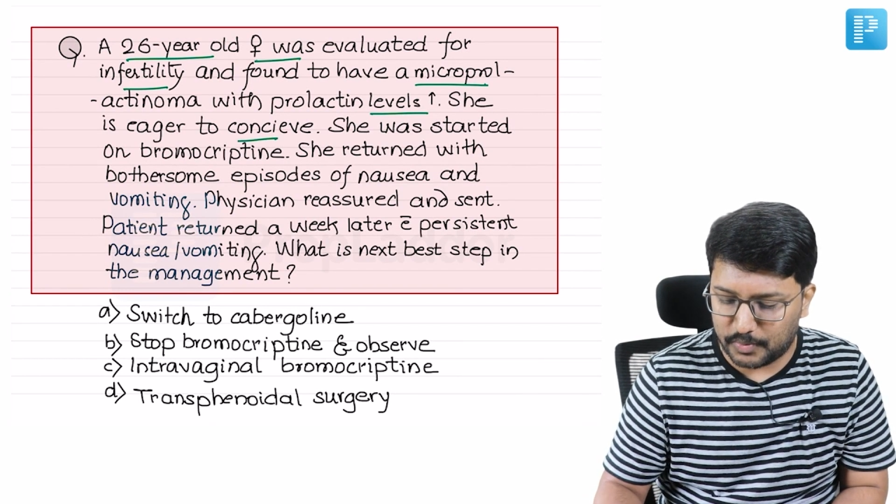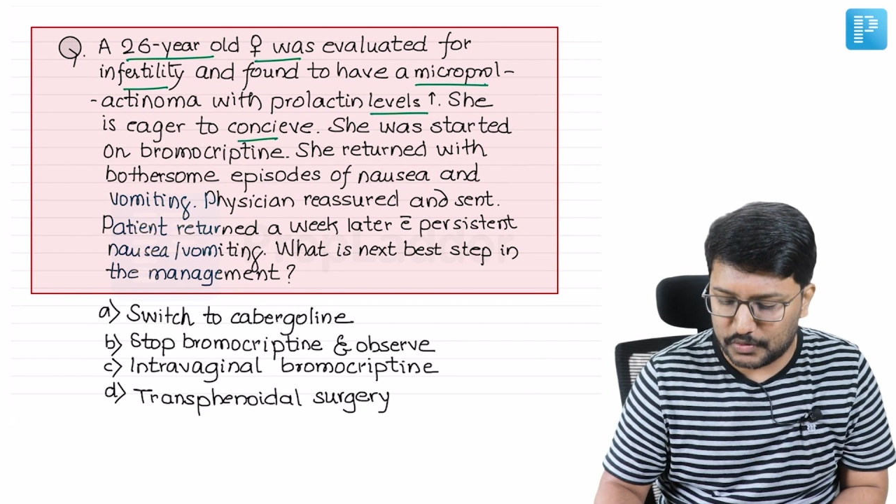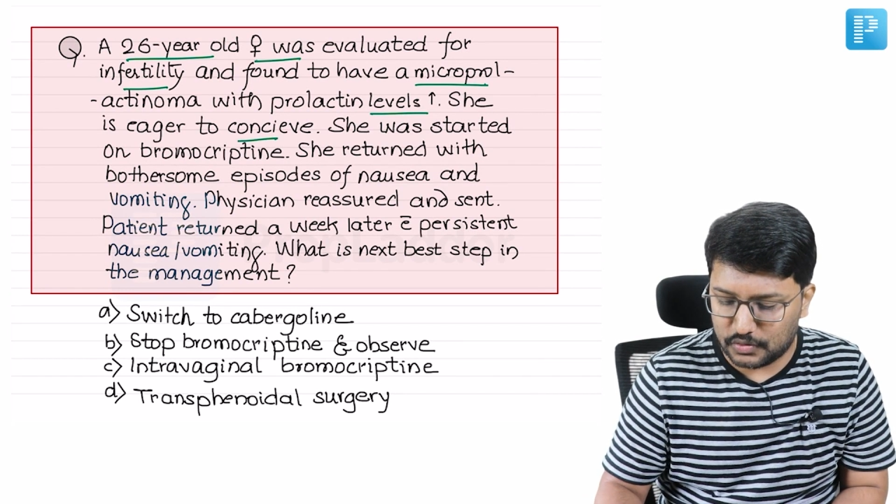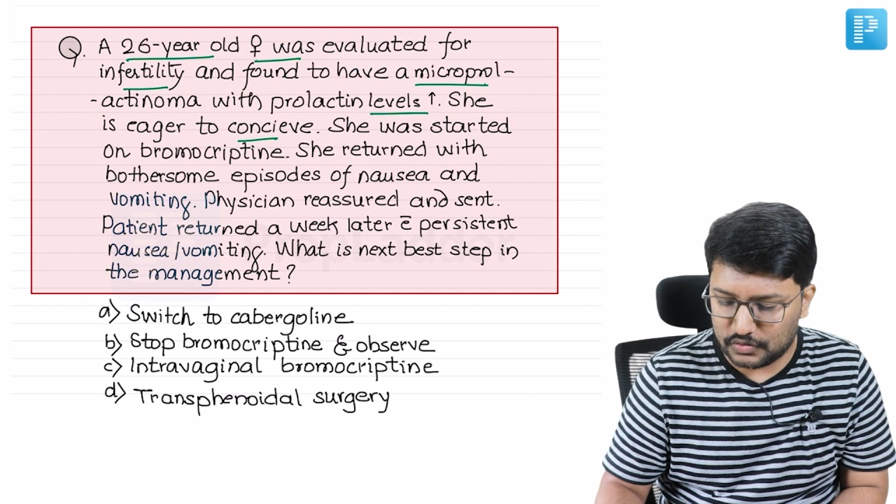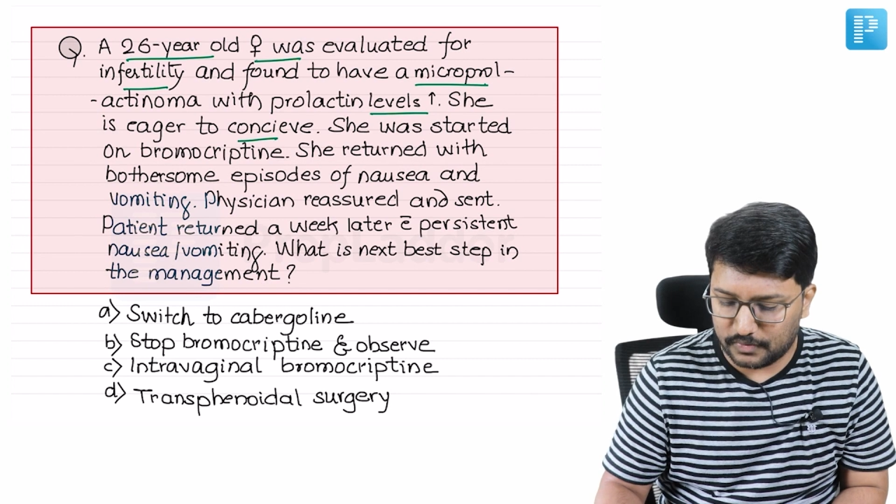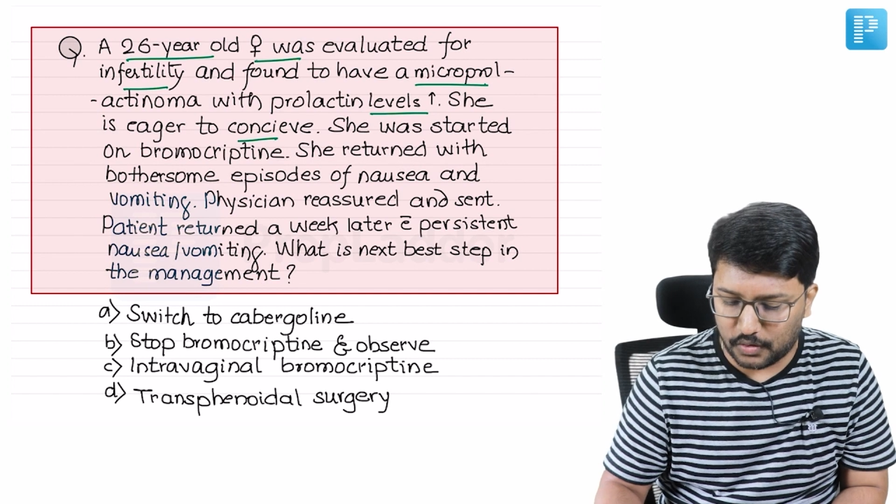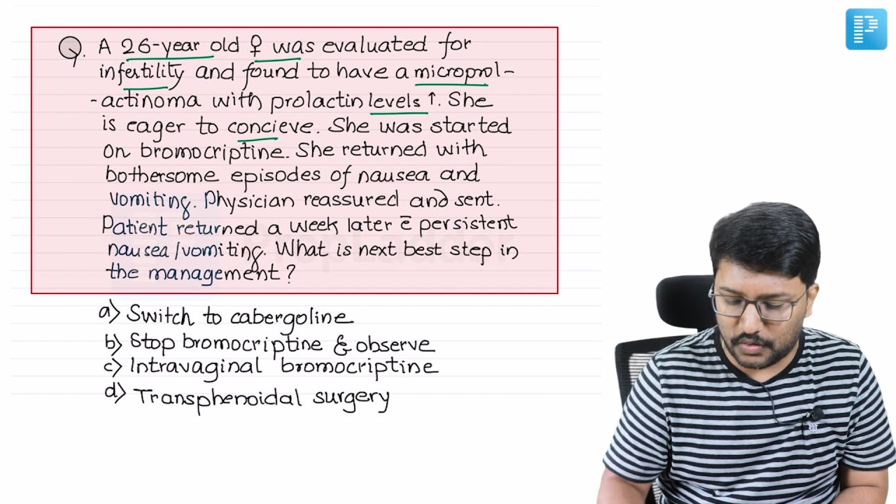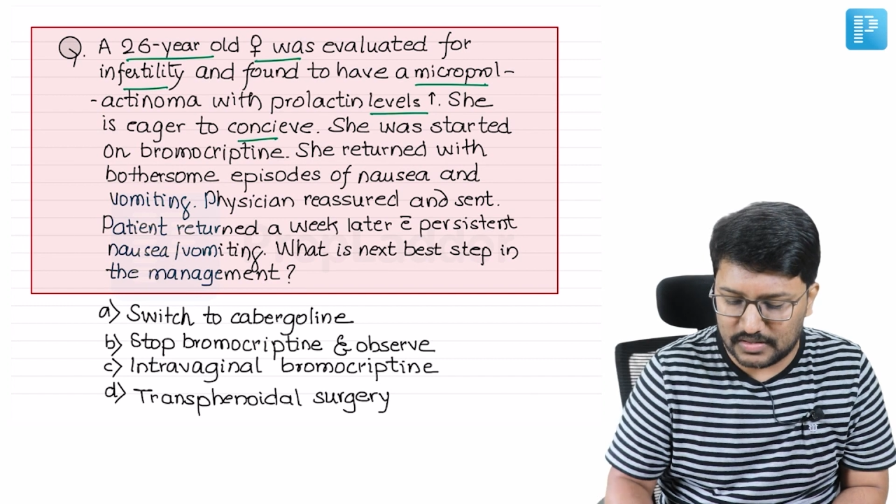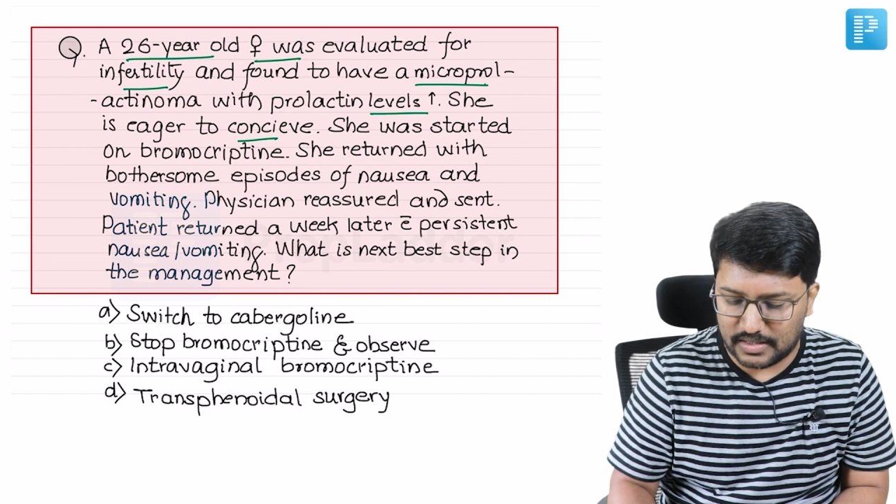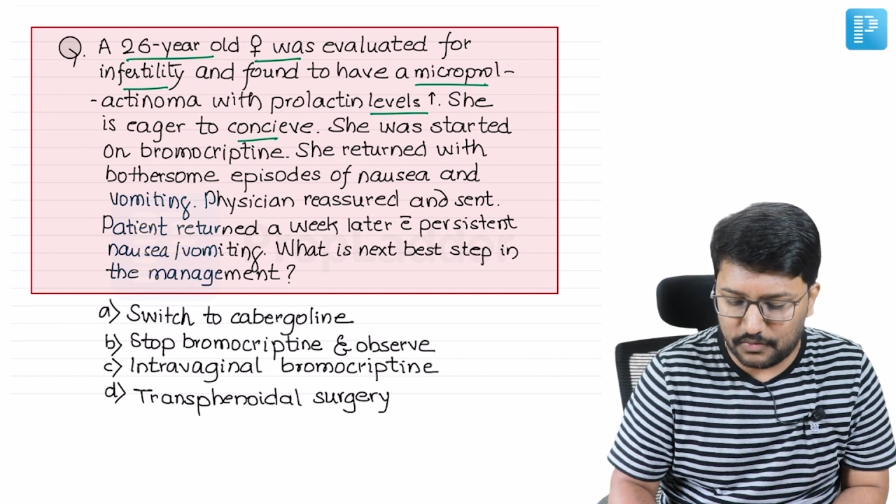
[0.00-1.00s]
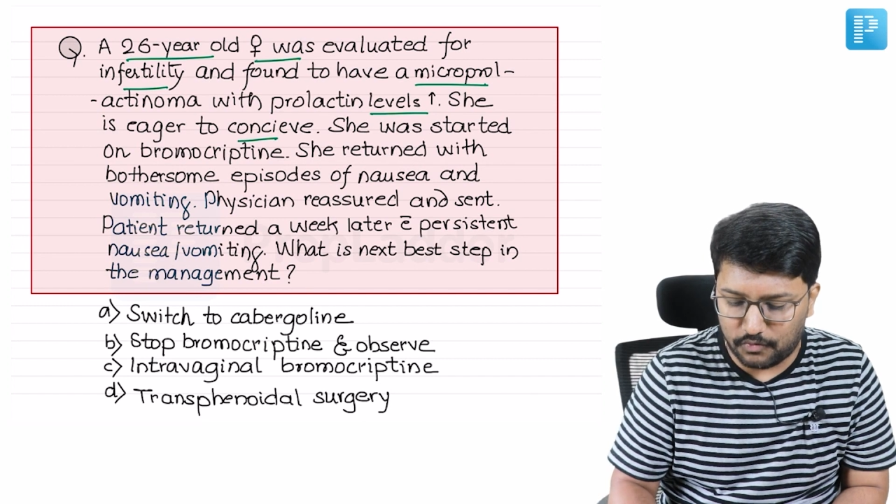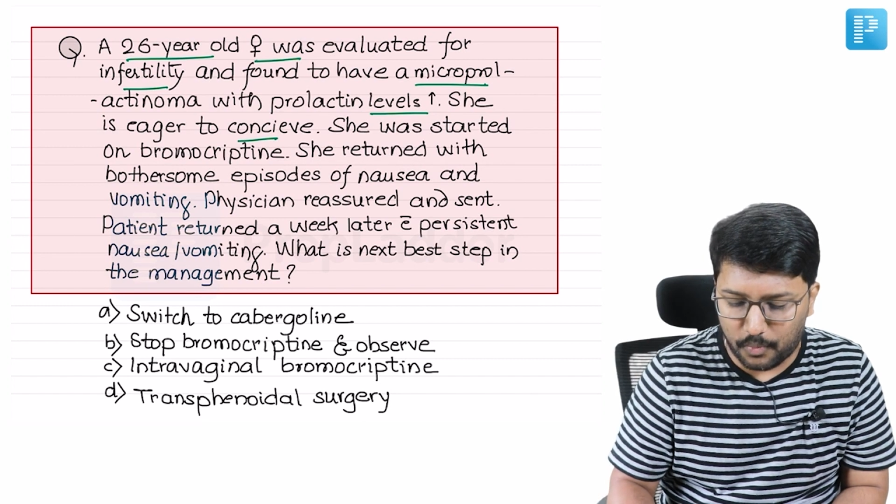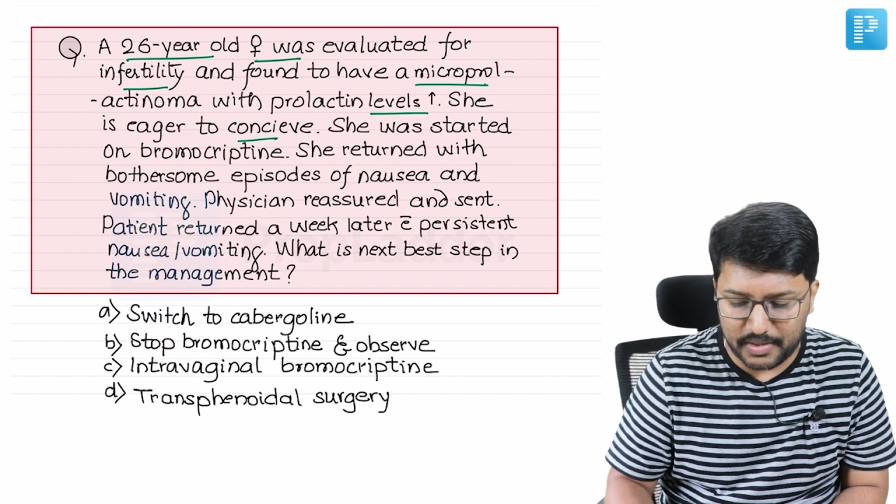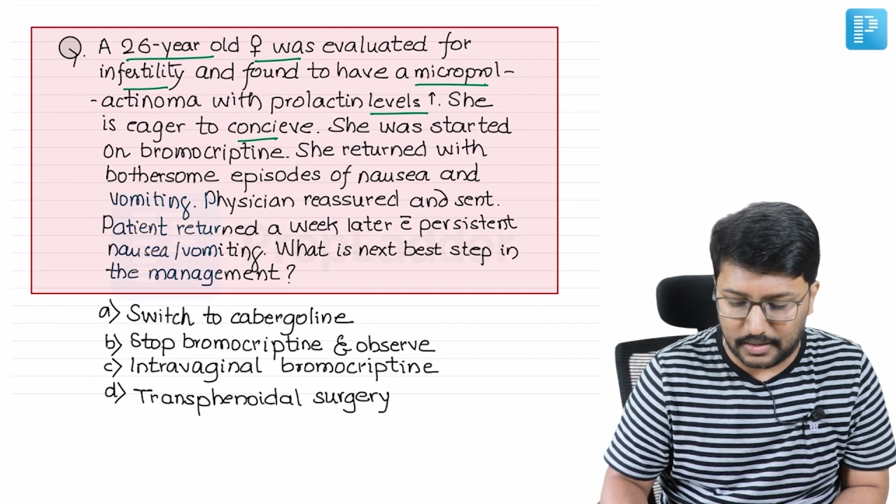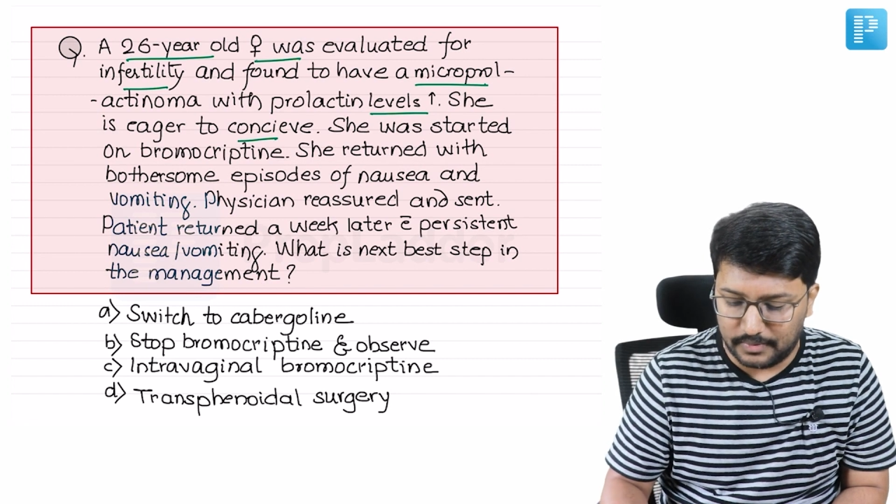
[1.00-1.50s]
episodes of nausea and
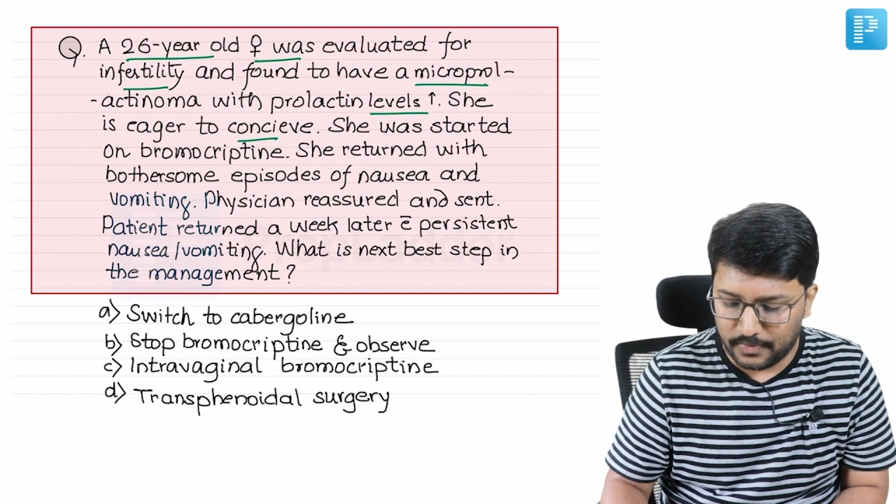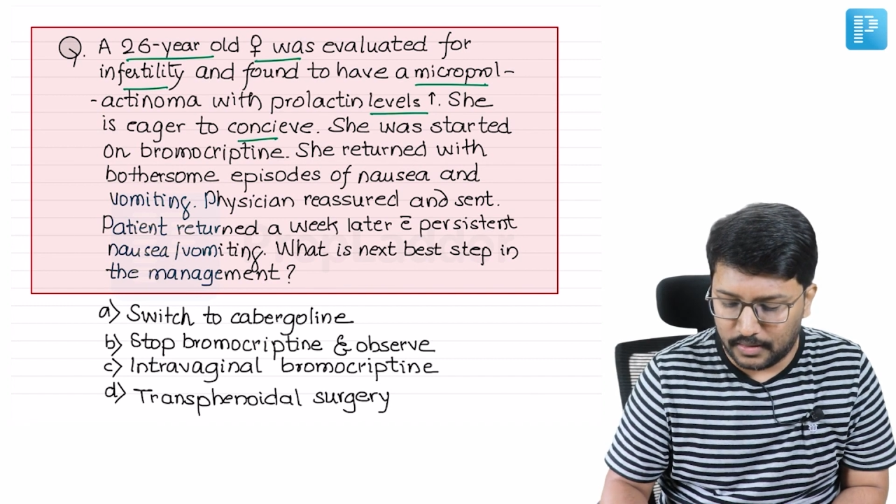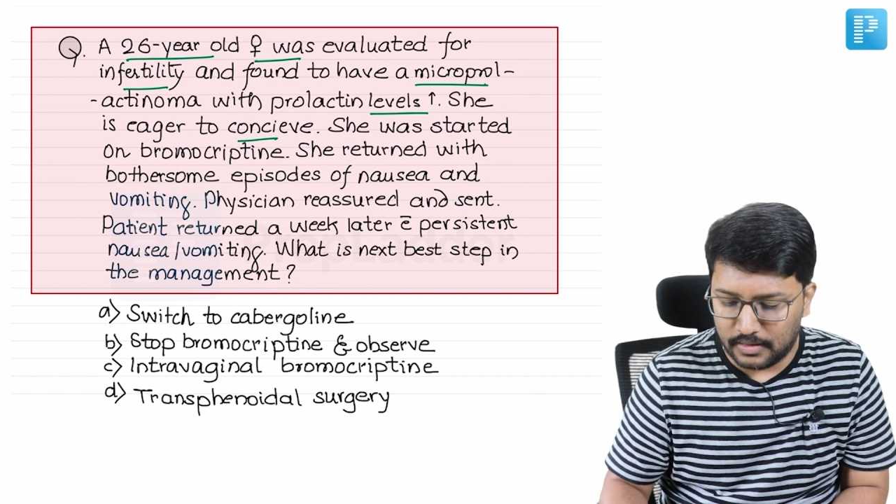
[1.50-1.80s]
vomiting.